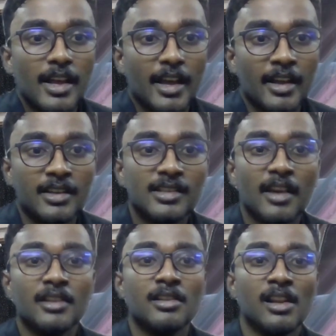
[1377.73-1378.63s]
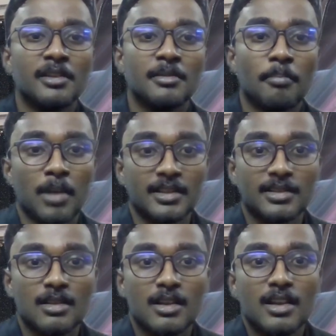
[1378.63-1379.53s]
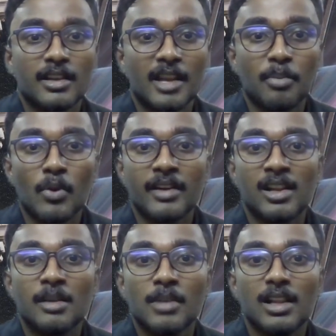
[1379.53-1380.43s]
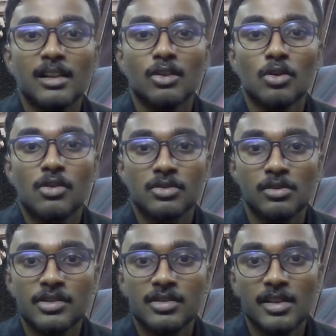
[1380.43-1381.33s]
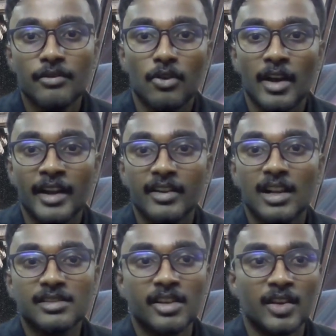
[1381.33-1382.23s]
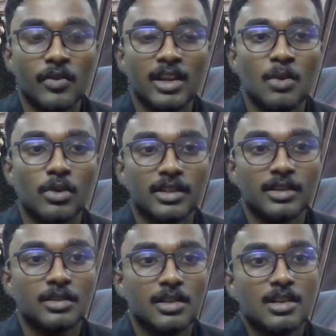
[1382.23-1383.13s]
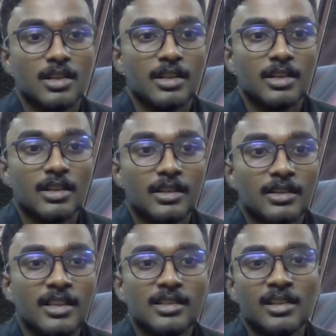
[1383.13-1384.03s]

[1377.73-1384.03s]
and desalinate plants can provide reliable, low-cost solution for agriculture and drinking water. This